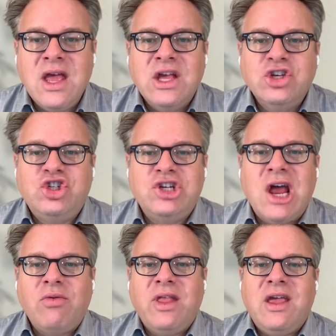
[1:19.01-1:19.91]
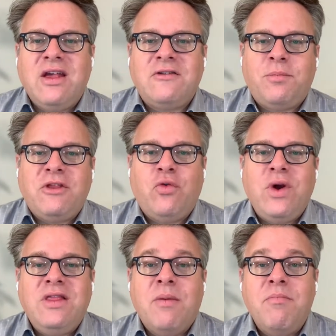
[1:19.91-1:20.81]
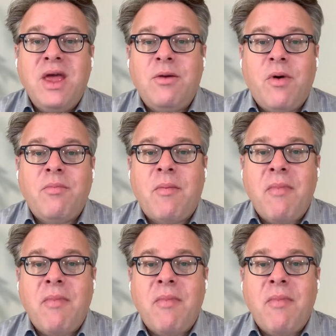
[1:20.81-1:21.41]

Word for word: Generally, it's between the minimum and